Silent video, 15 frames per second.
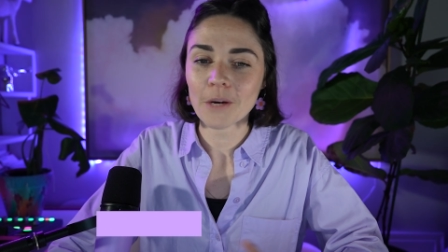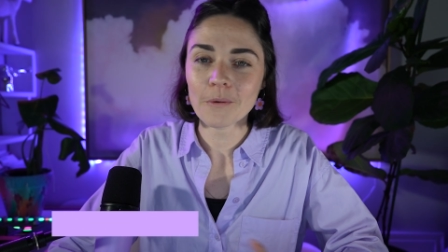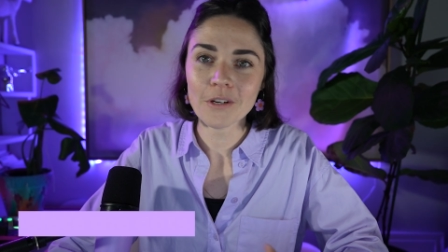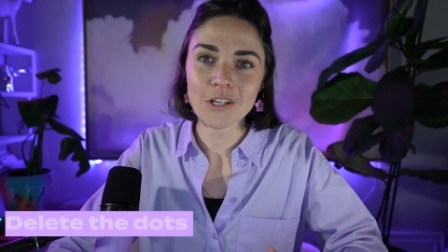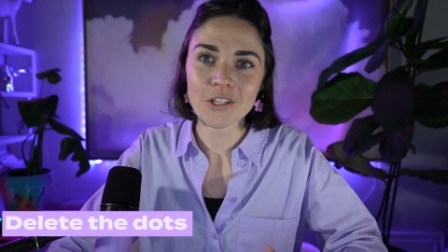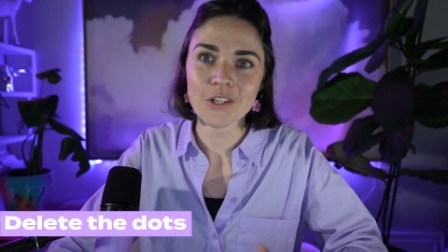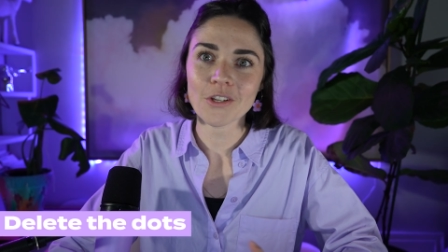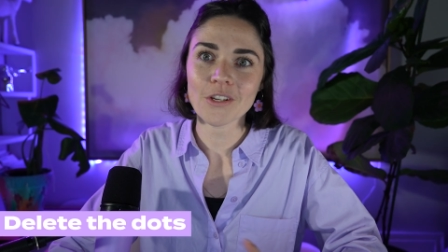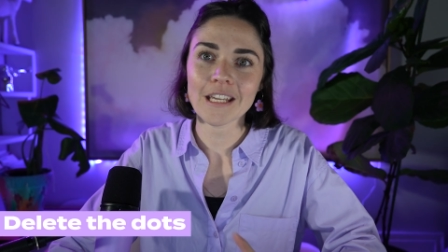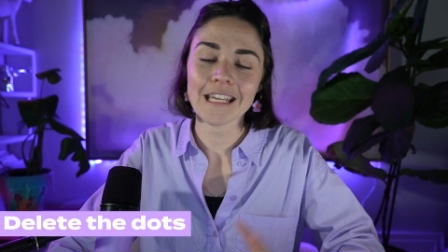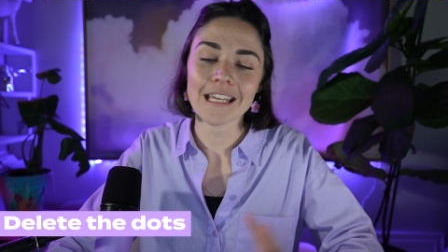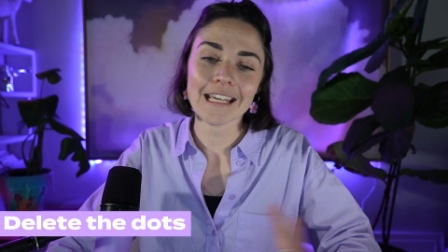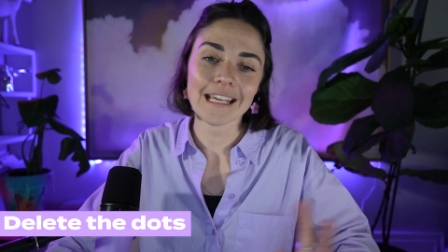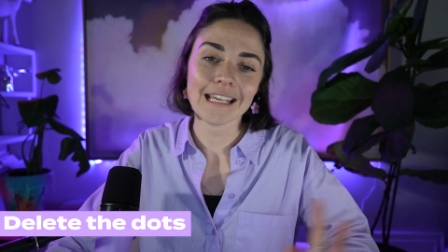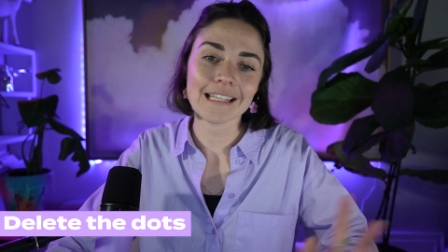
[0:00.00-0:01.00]
I want to show you
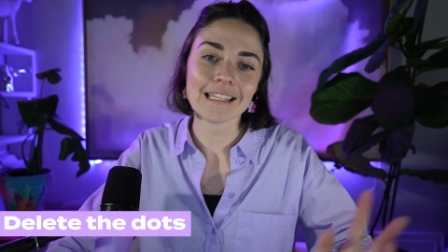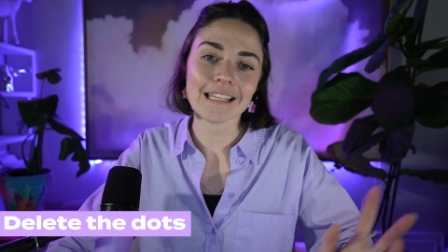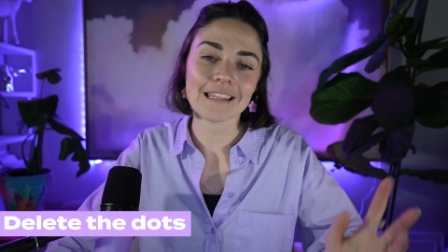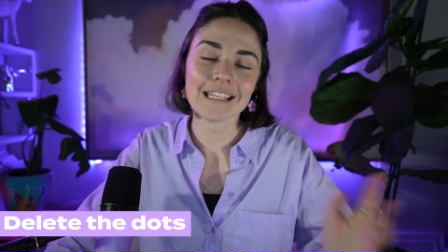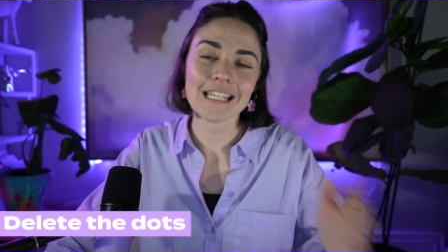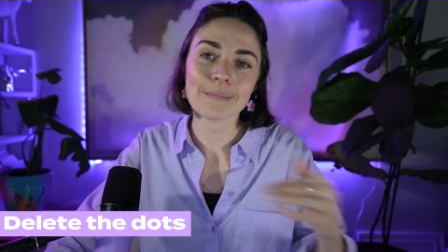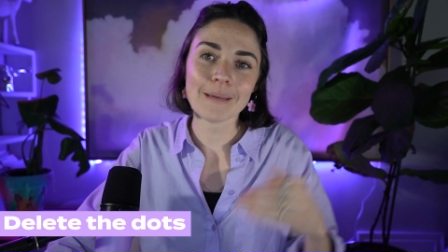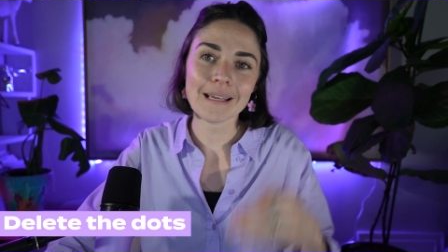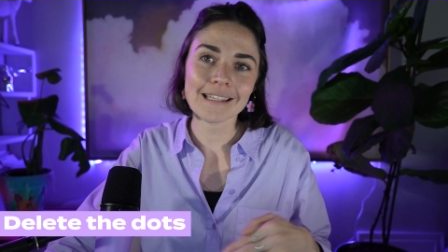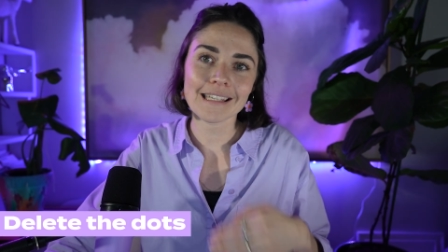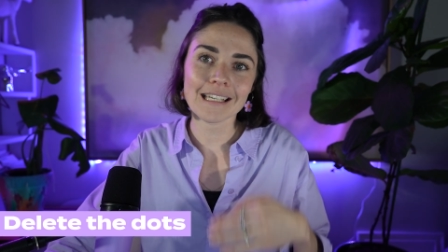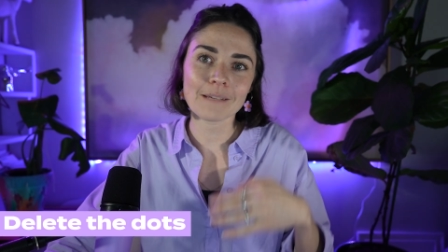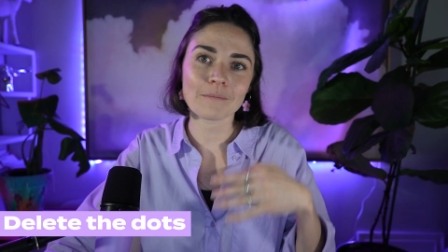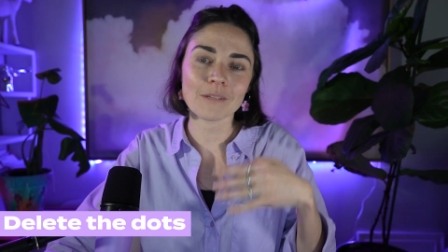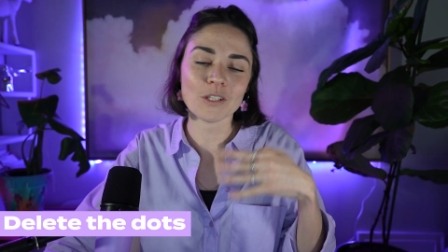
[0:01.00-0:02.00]
here is the
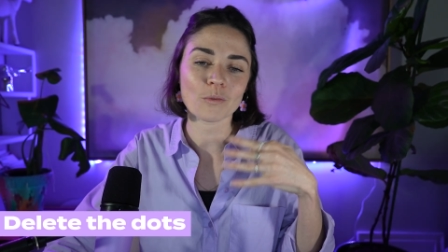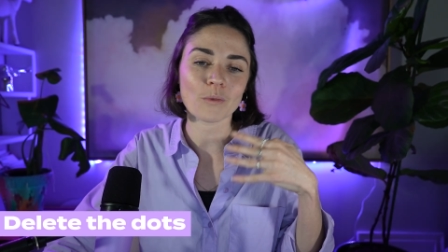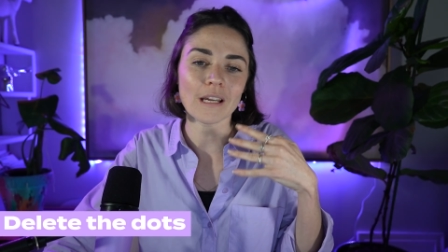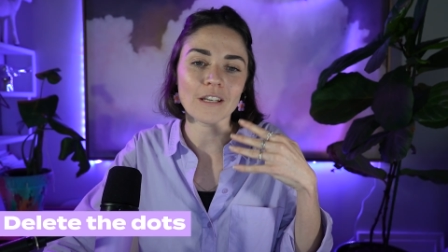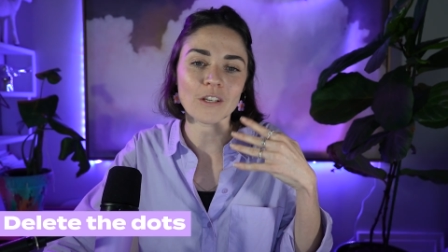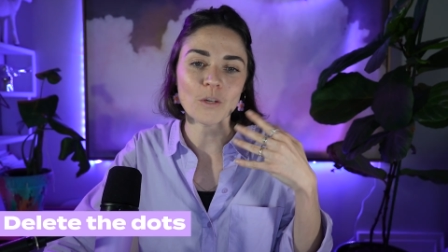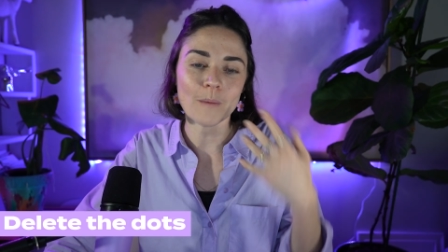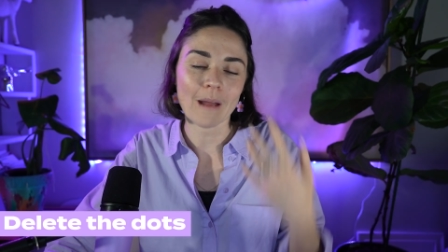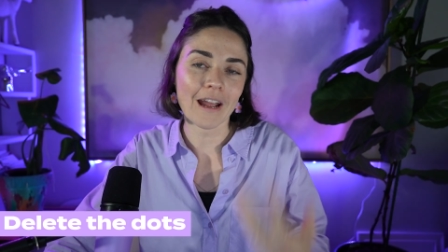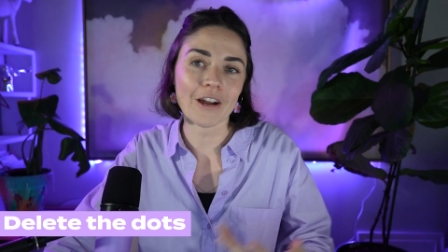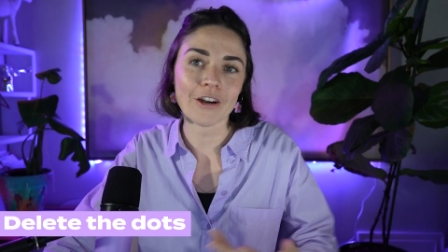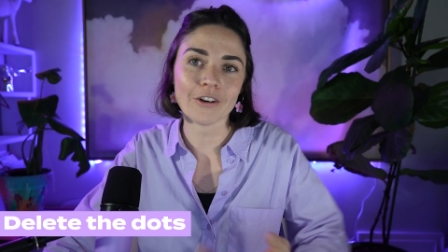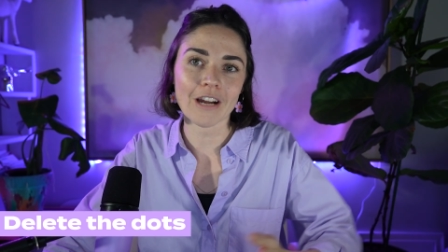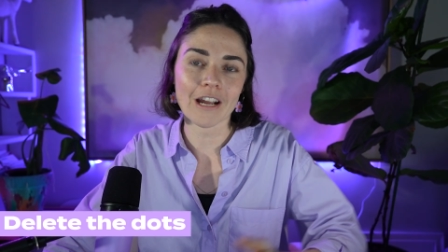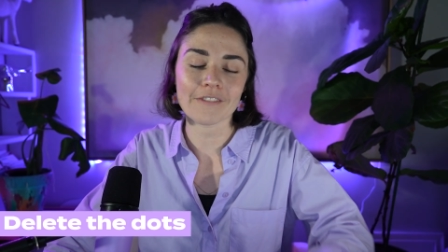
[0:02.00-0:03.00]
spacing between your
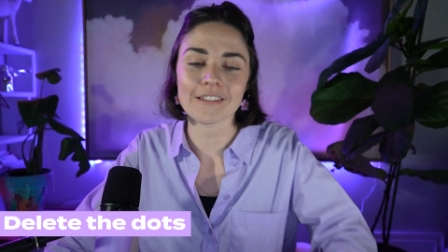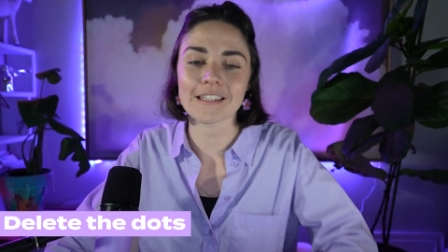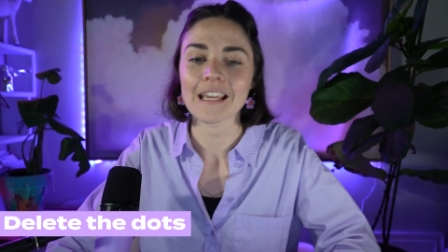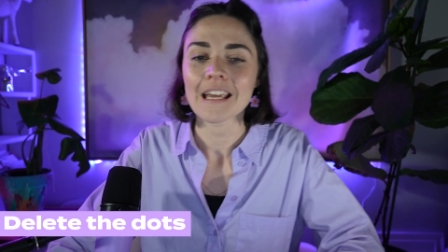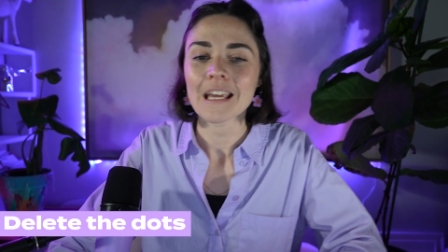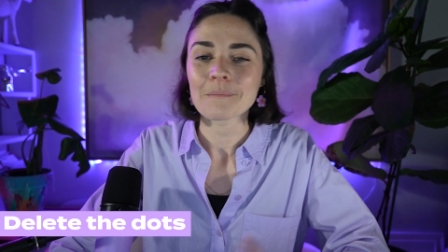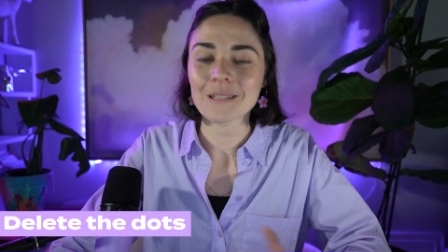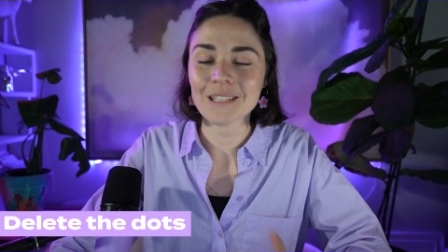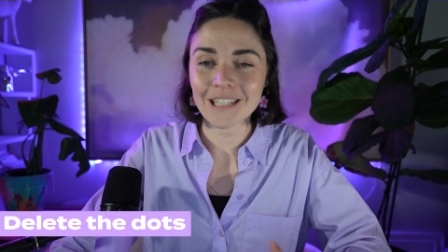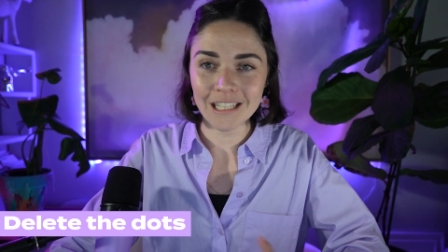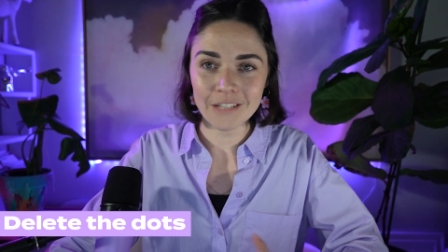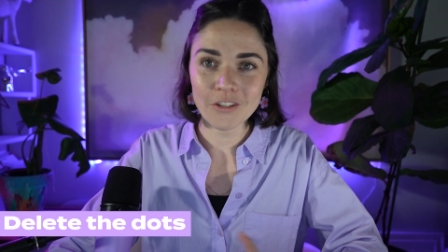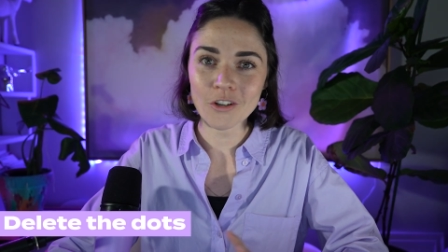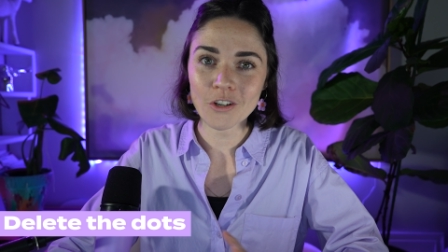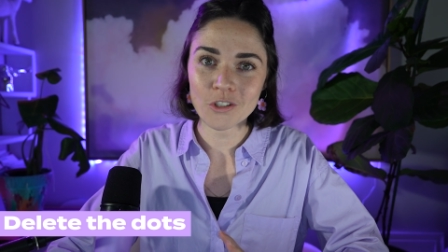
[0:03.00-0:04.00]
paragraphs,
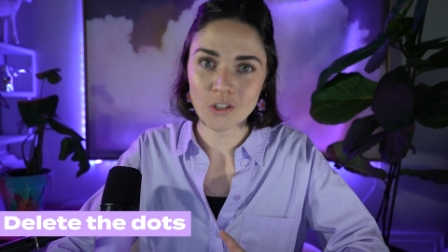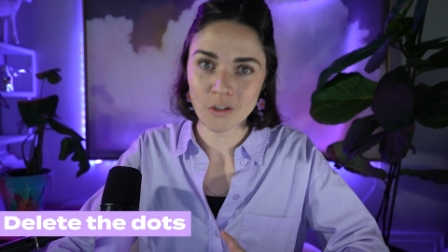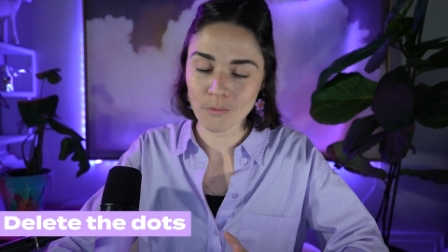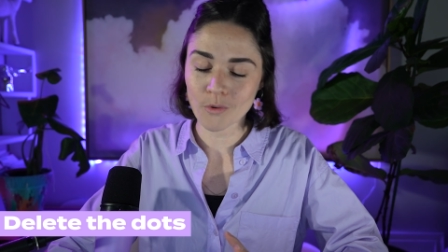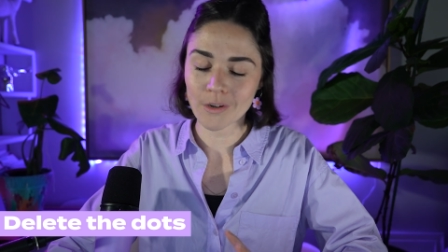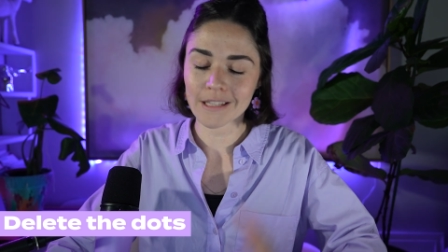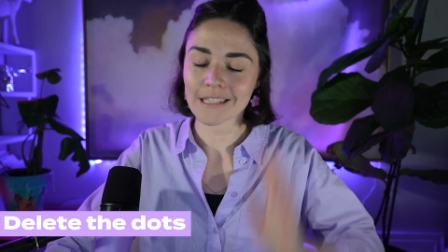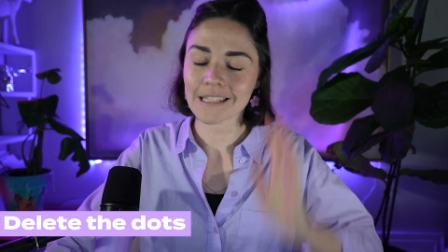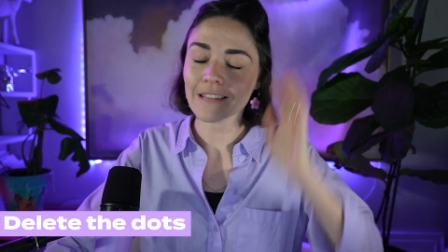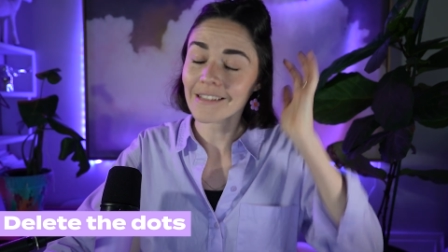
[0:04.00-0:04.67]
particularly if you've got dot points.